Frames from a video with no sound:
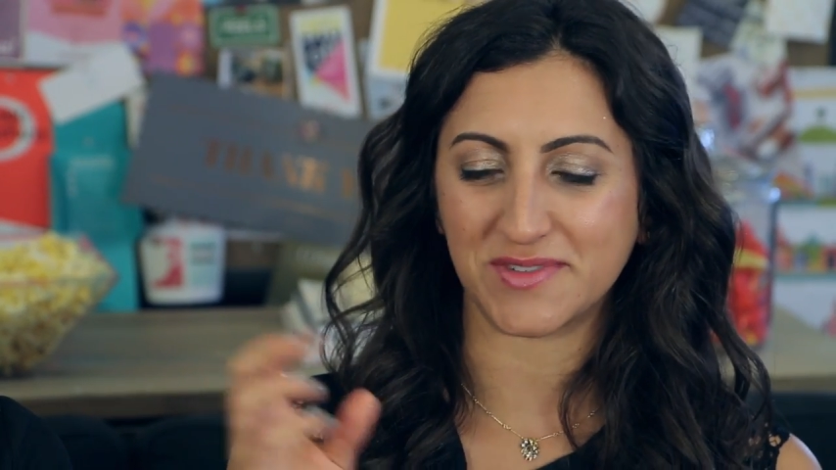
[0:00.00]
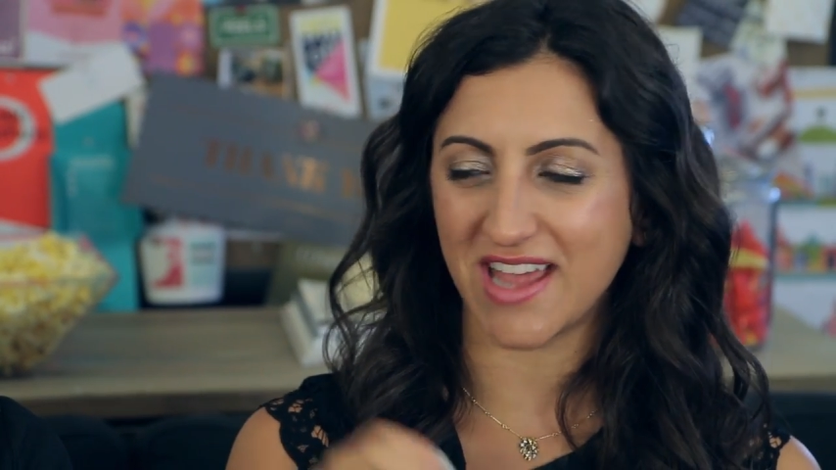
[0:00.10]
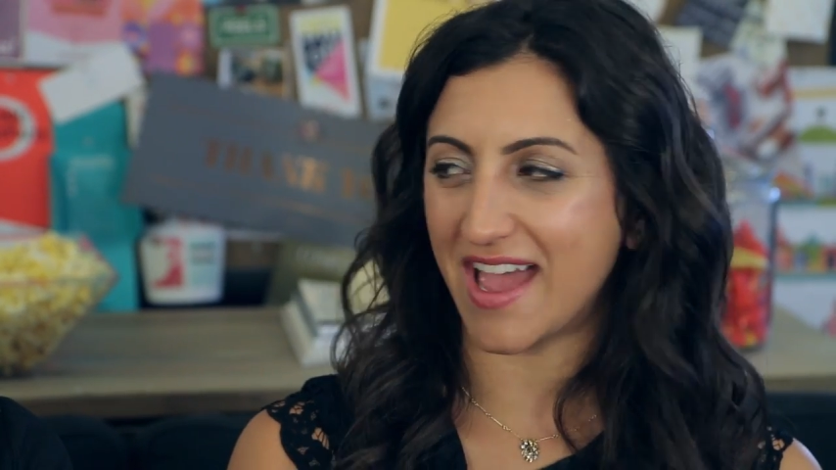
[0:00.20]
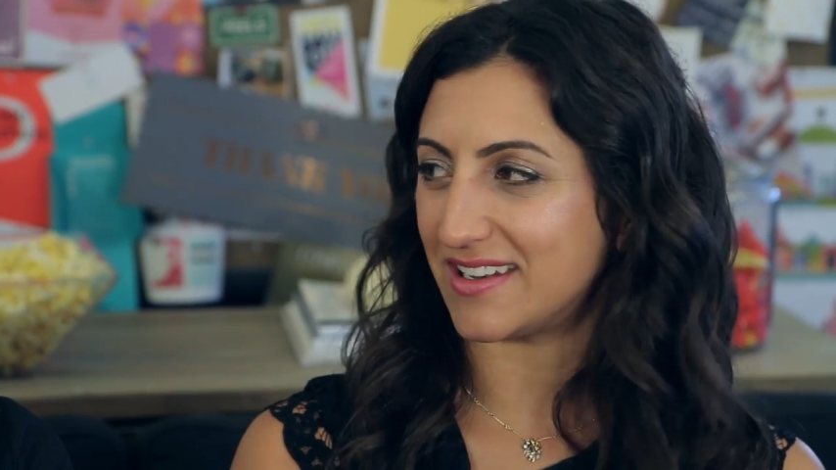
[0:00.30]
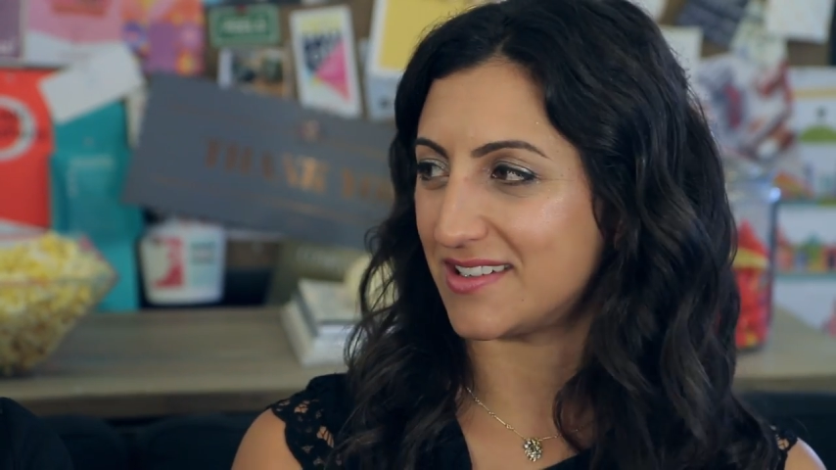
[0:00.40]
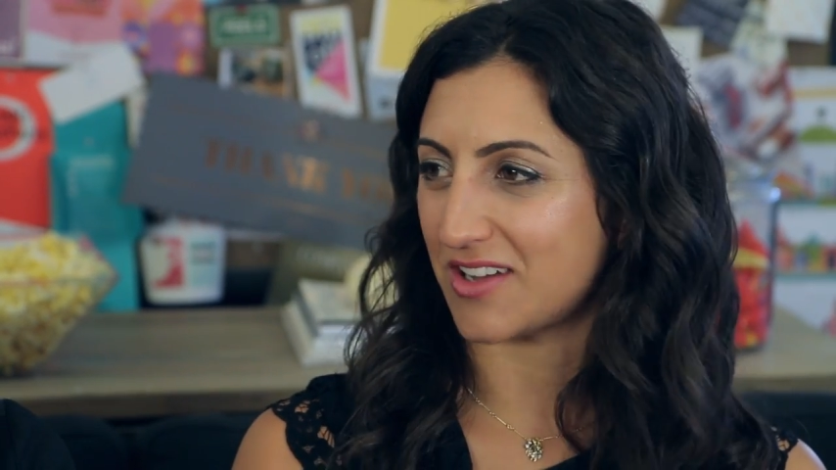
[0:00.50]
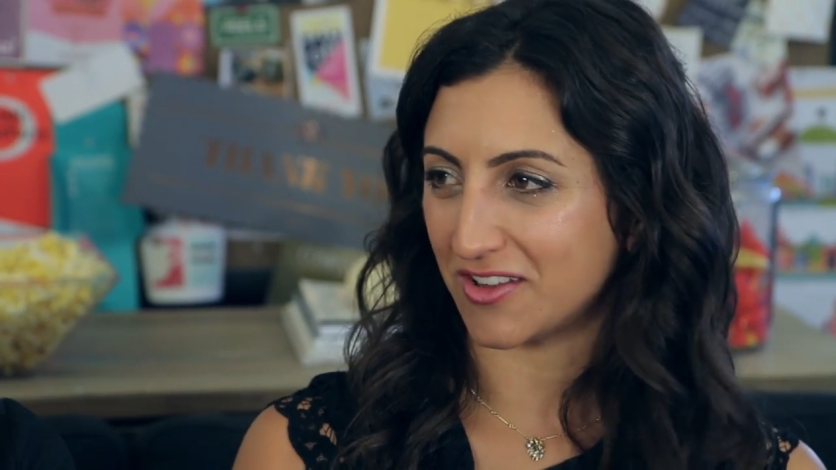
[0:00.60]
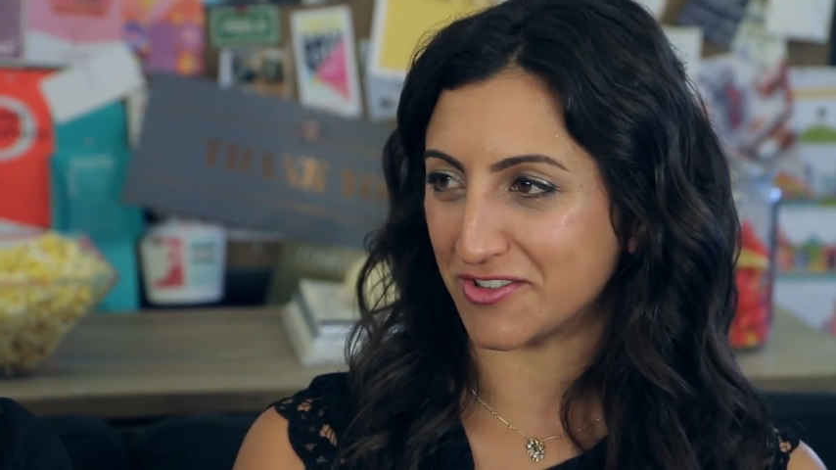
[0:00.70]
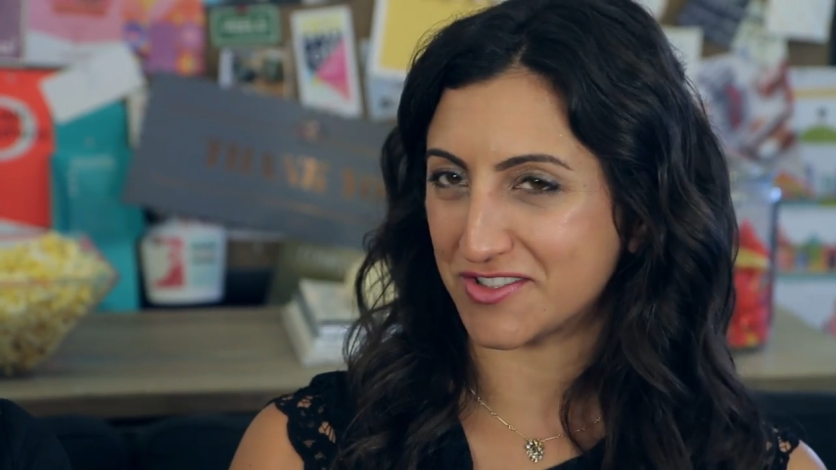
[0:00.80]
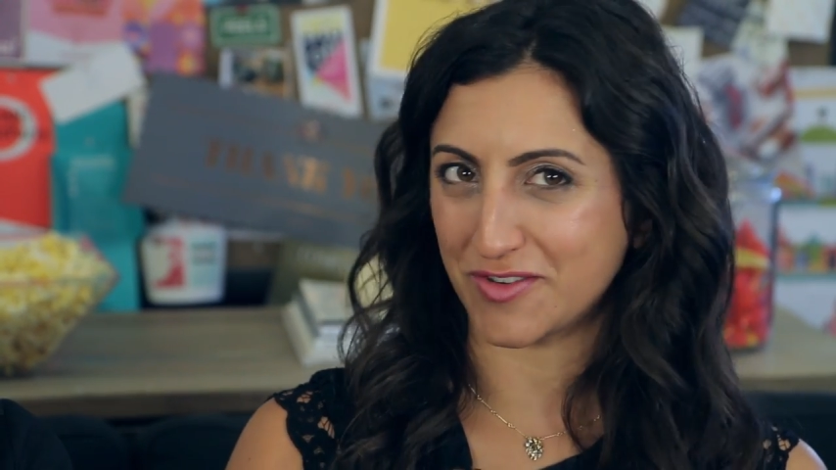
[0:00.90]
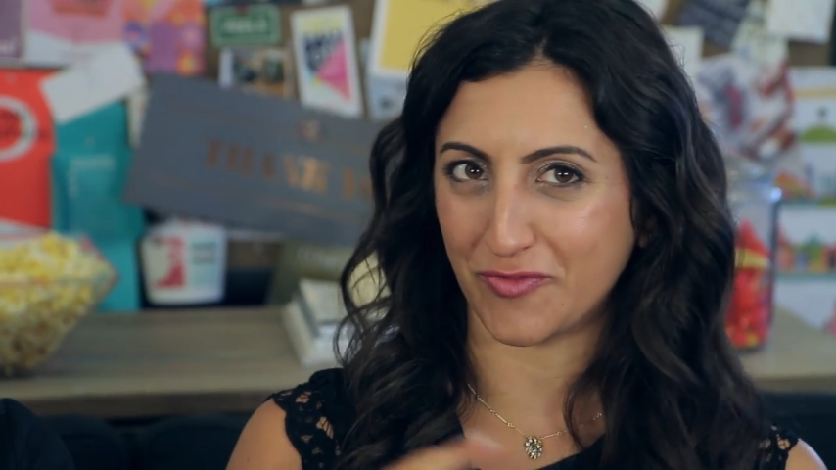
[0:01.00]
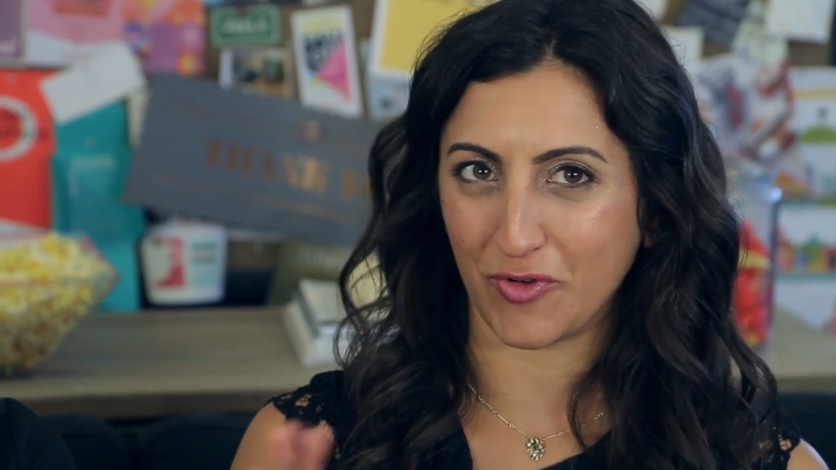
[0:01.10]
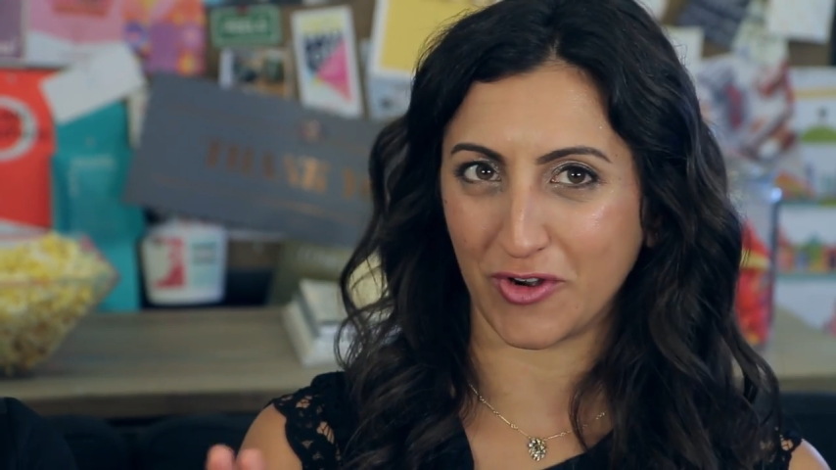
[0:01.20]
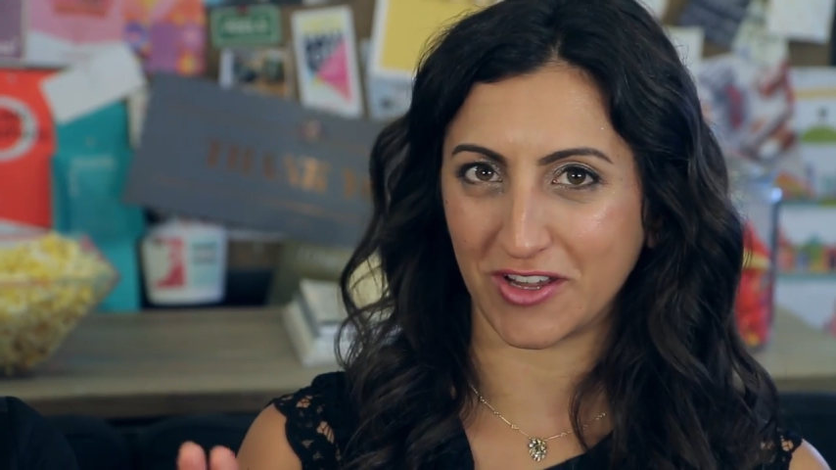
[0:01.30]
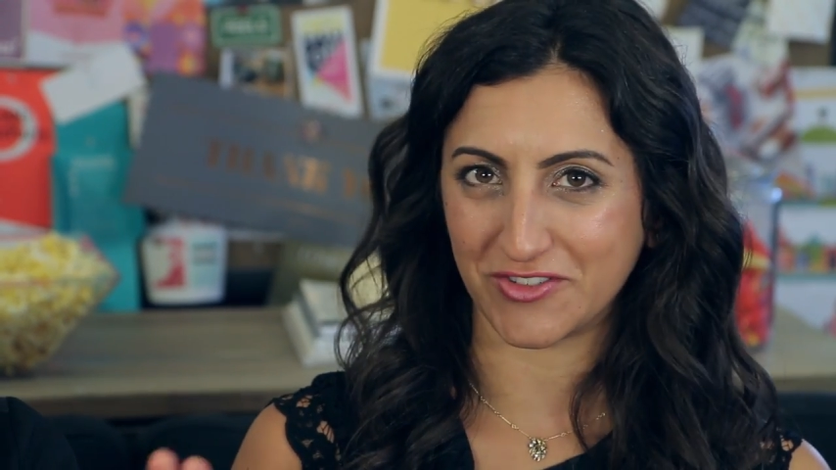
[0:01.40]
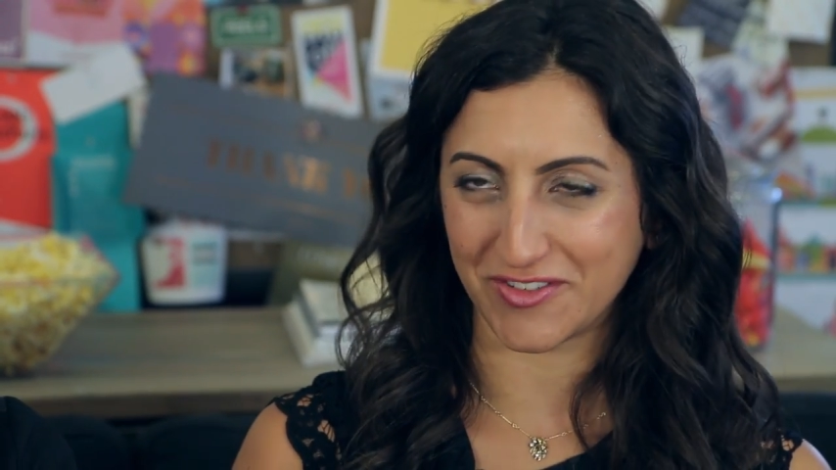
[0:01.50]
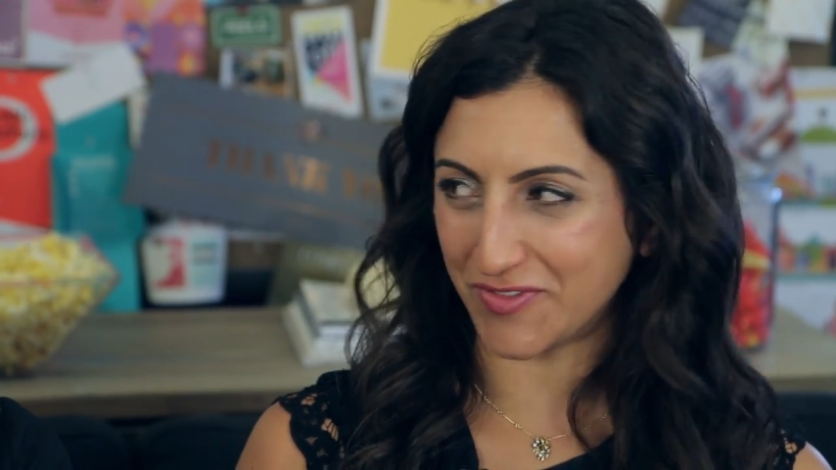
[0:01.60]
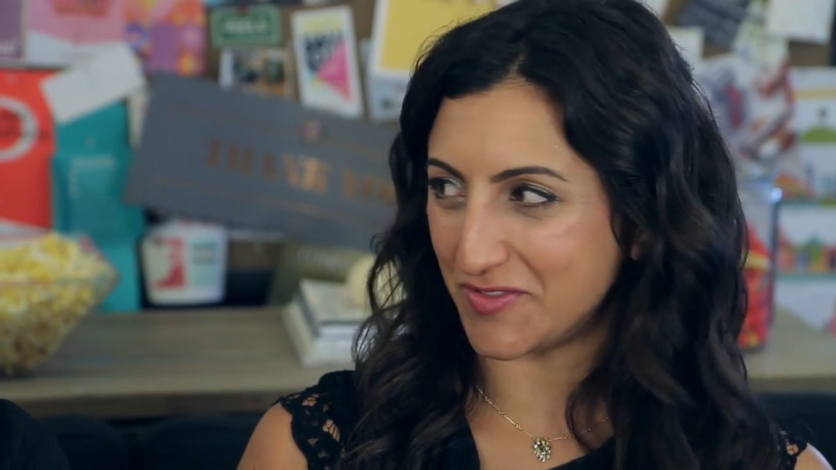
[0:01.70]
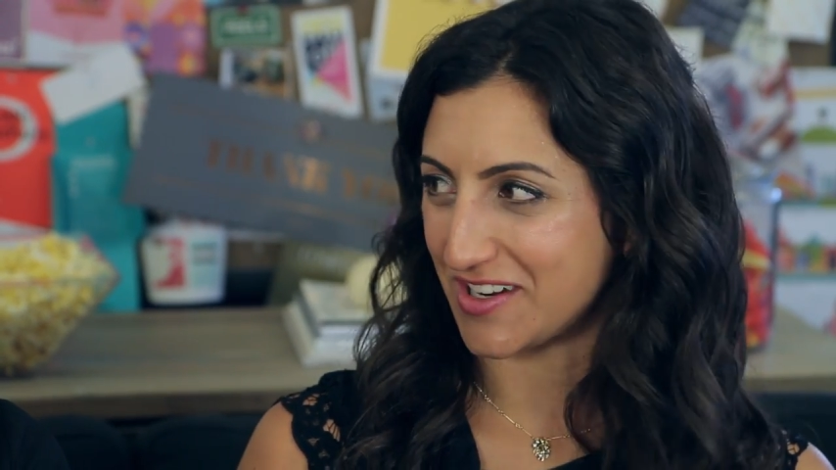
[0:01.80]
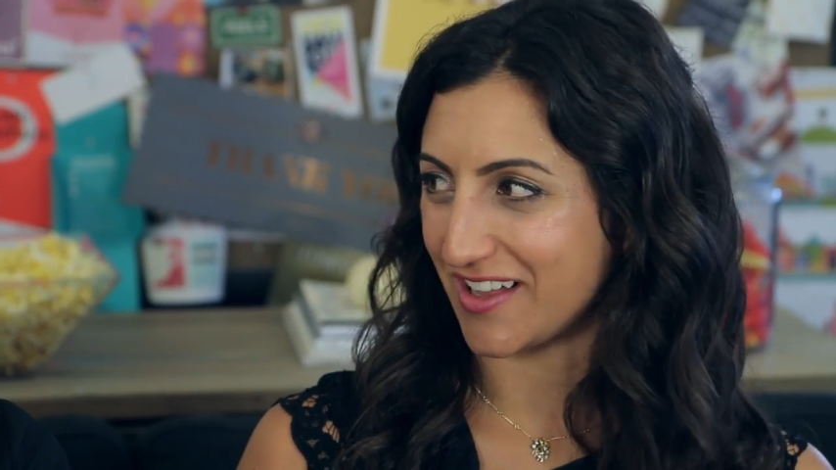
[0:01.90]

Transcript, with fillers: ten dollars to four hundred fifty